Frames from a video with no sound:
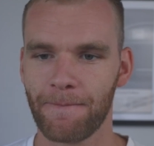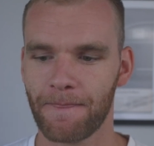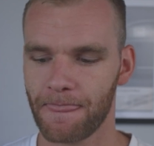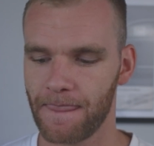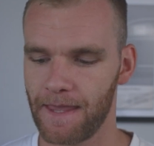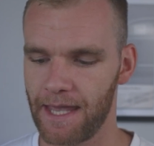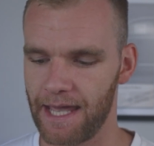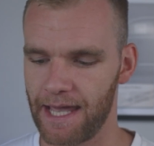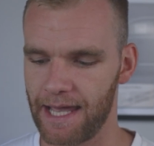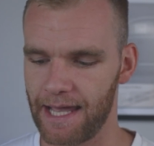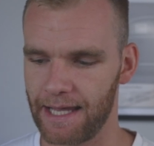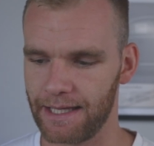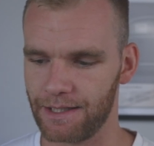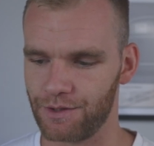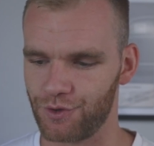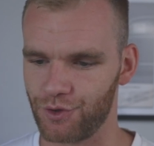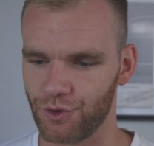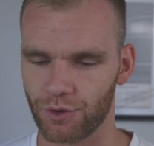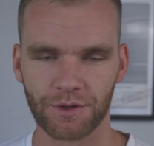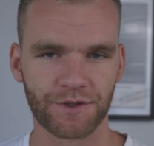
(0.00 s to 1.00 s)
and
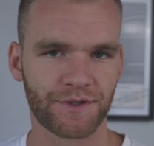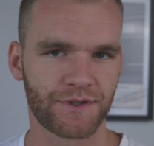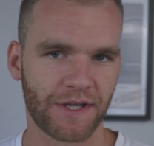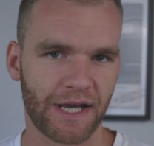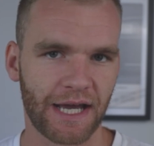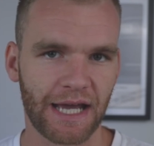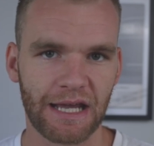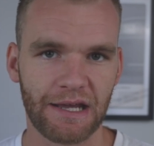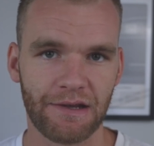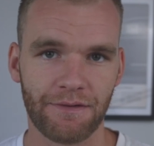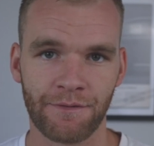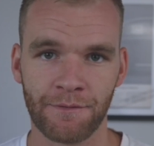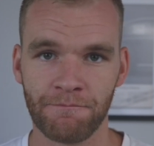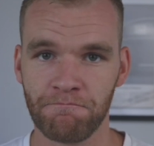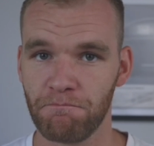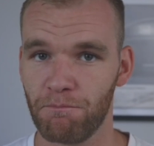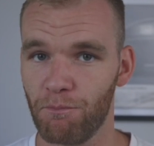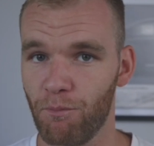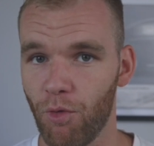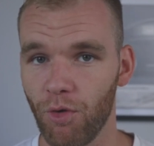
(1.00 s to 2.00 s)
you'll save
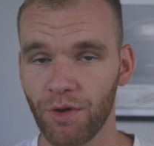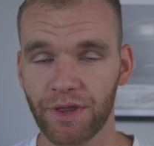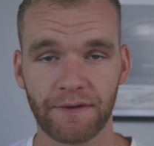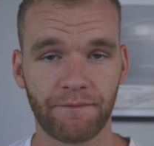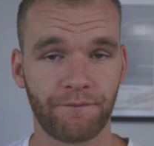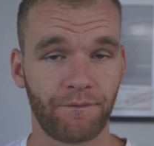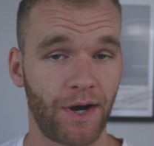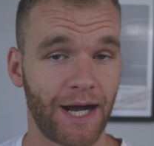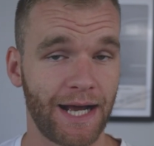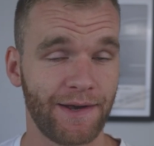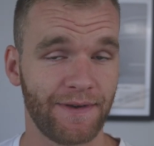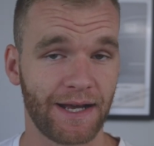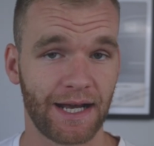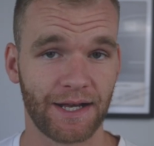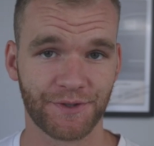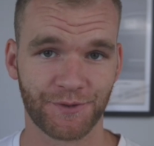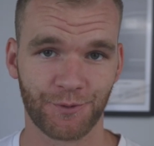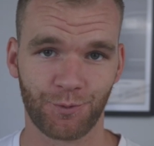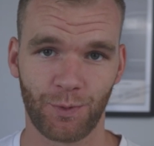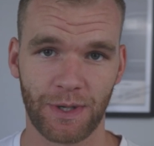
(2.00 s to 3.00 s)
more than 5
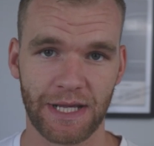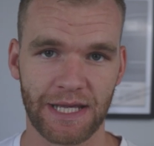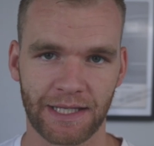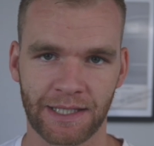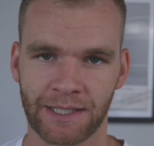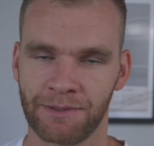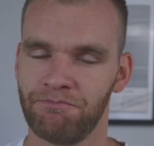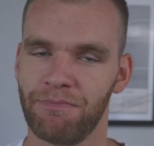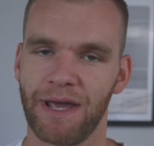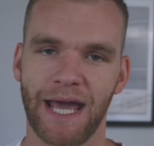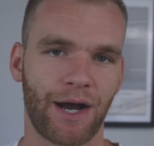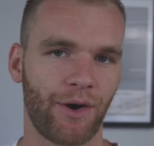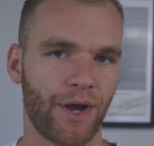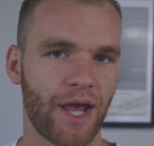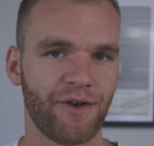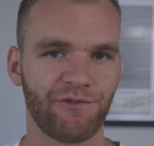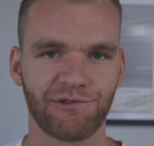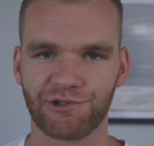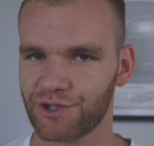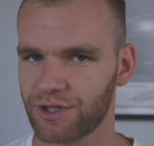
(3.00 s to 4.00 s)
hours a week. Our
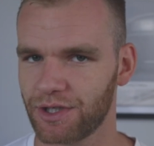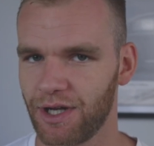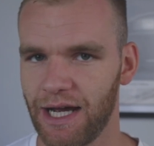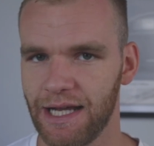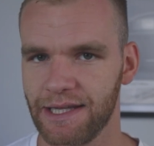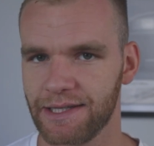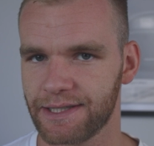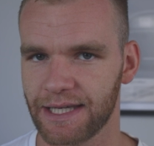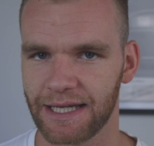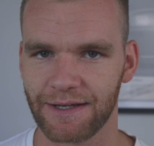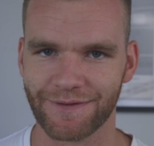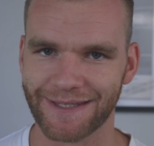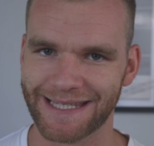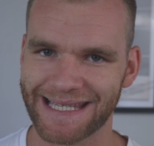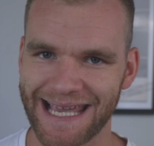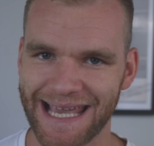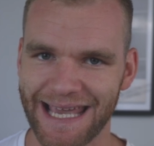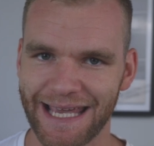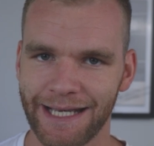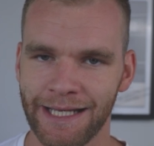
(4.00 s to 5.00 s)
average client saves
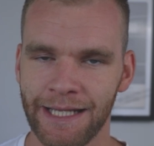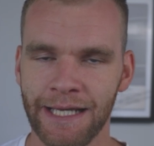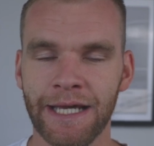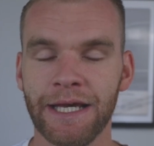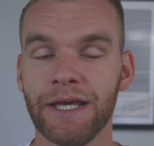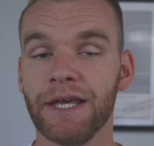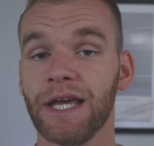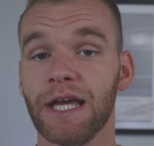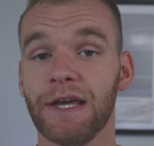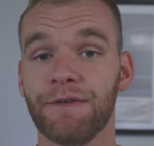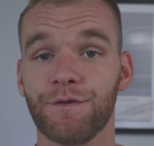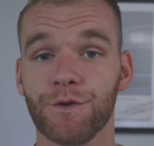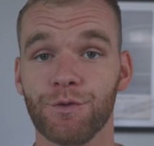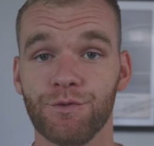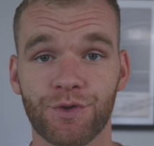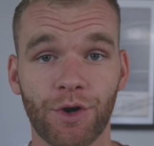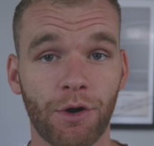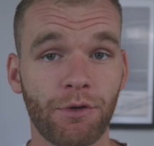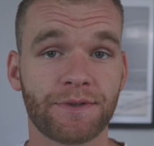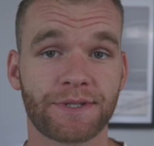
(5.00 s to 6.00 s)
10. If you
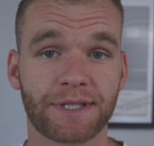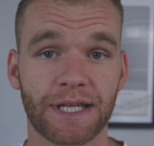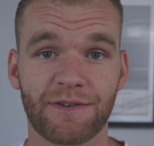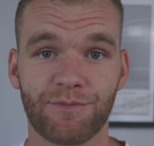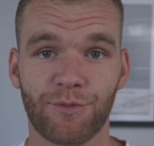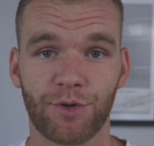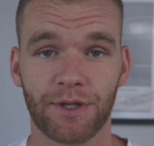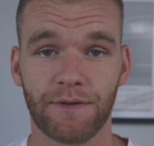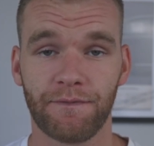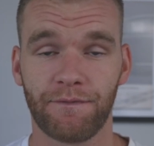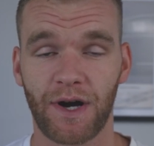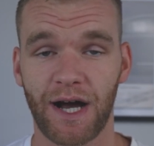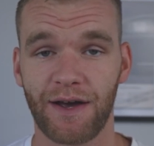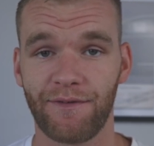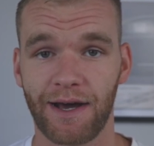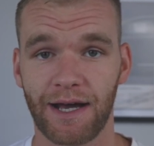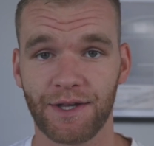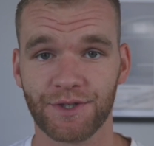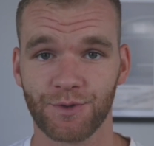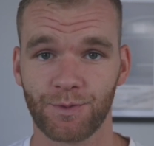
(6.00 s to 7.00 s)
don't save more than 5
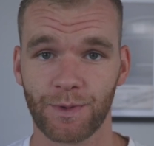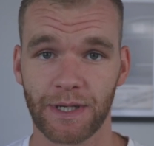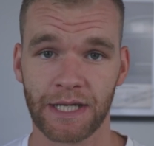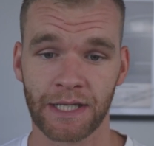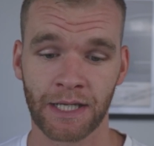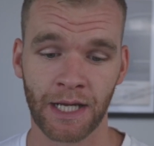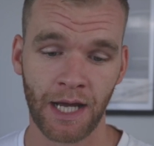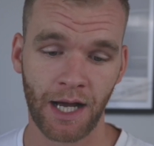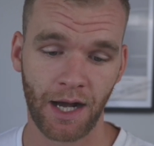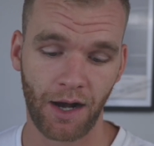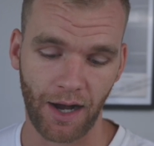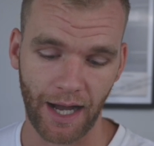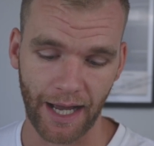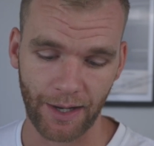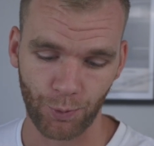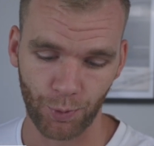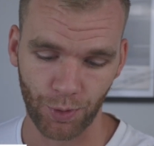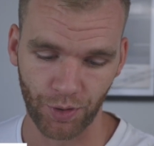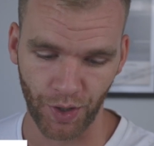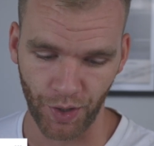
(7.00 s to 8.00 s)
hours a week, I
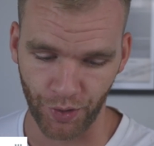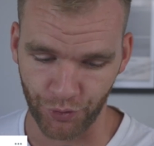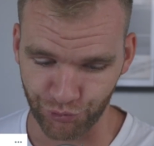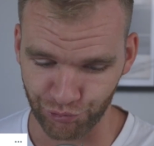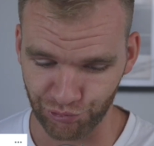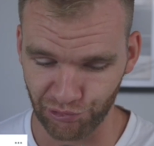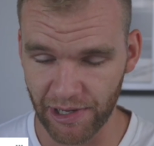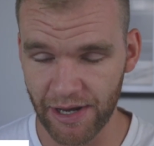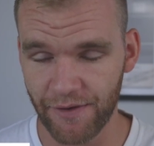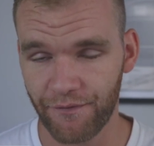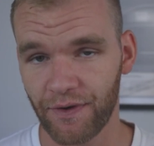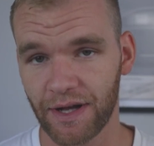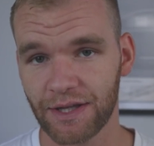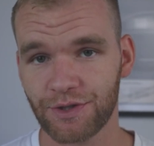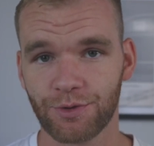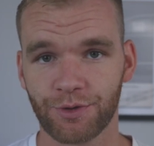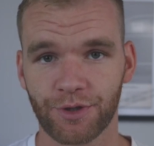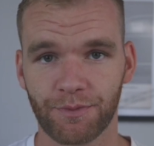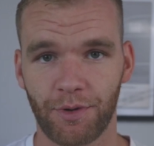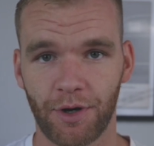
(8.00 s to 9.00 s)
will refund
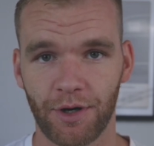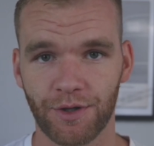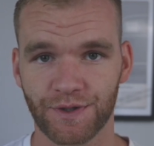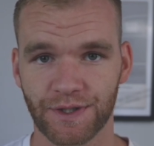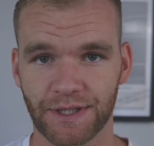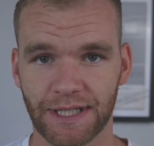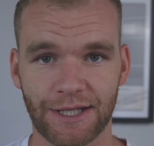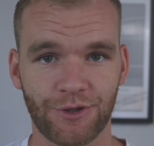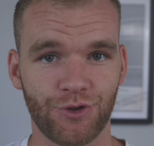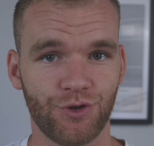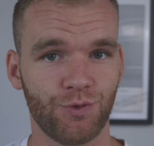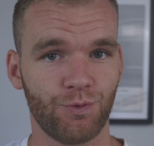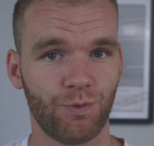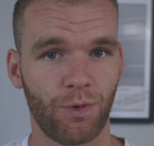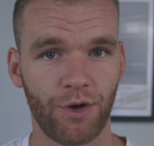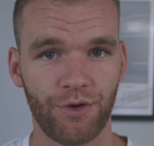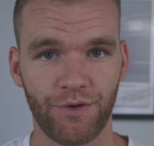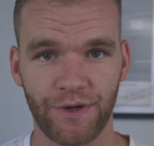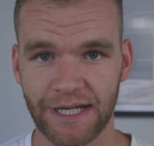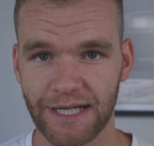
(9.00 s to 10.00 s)
your deposit and you
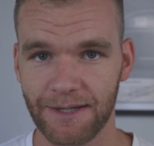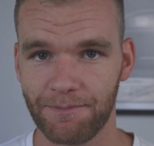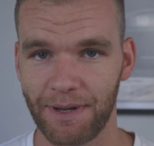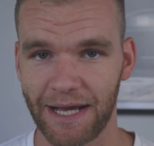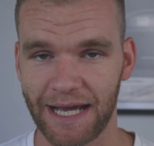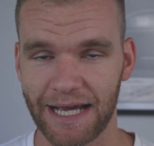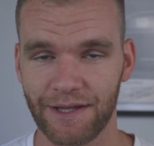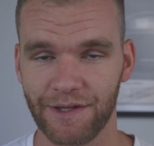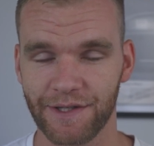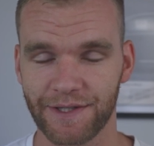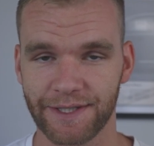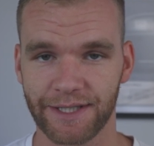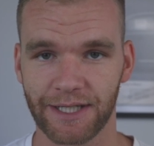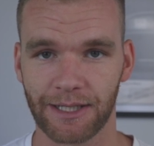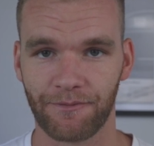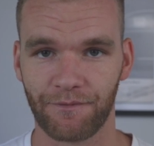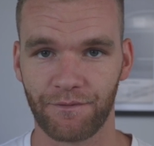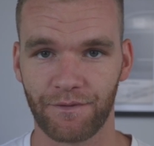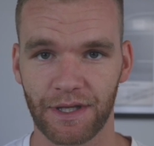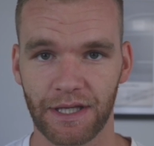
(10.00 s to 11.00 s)
won't need to pay the
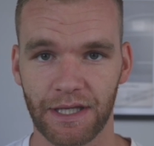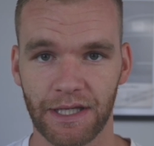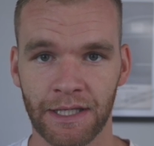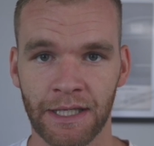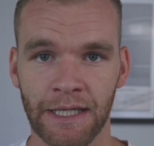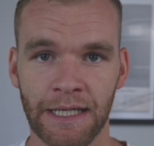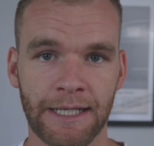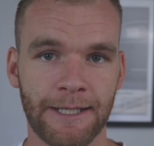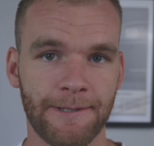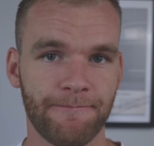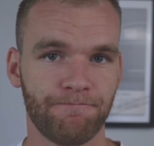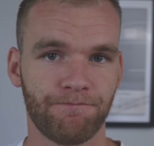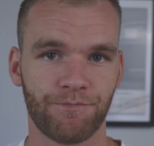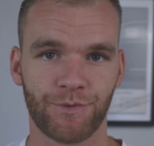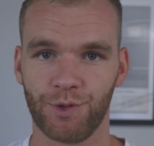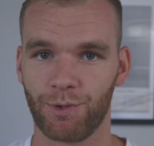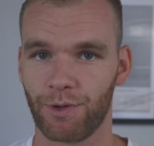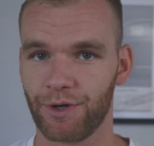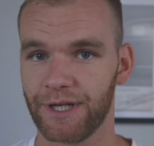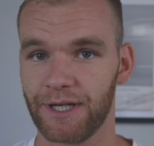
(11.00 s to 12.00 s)
setup fee.
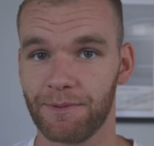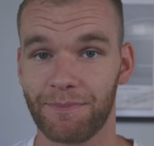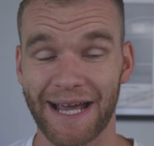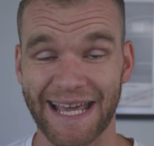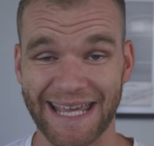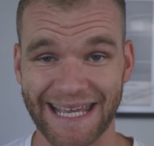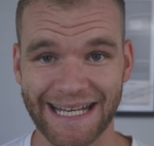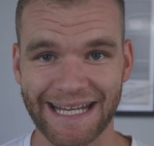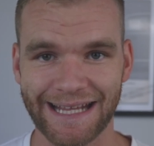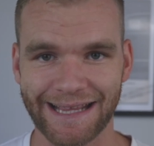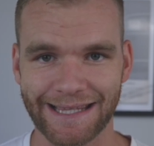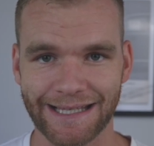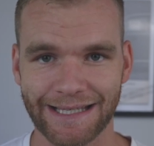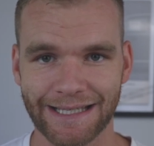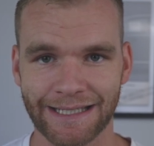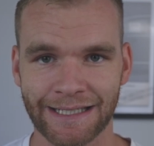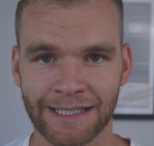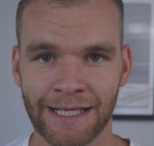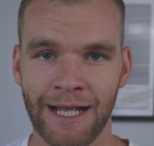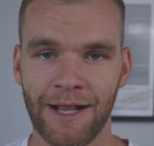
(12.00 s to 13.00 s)
You won't need to pay
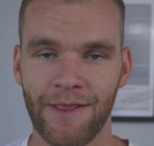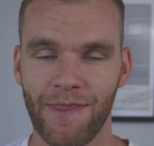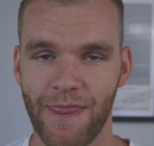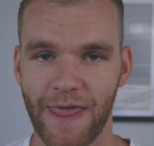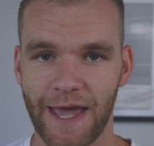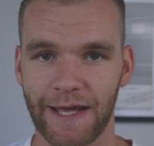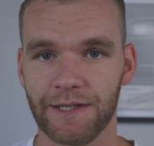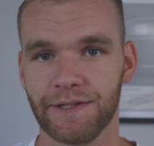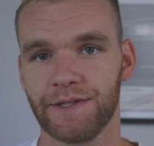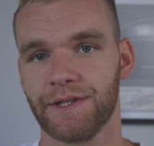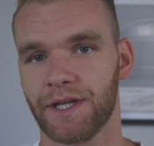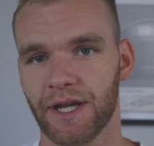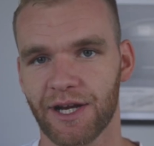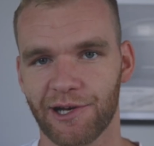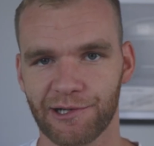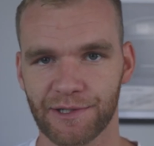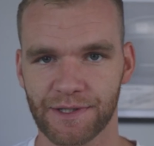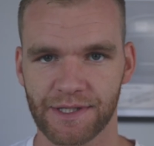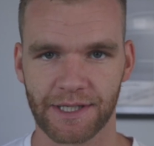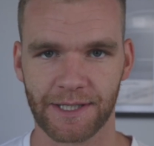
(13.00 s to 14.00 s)
anything. That is a
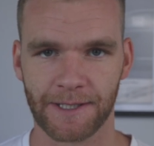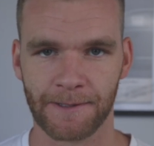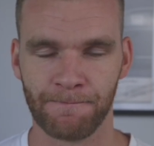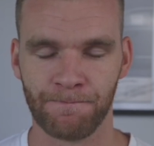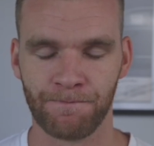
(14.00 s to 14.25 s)
guarantee.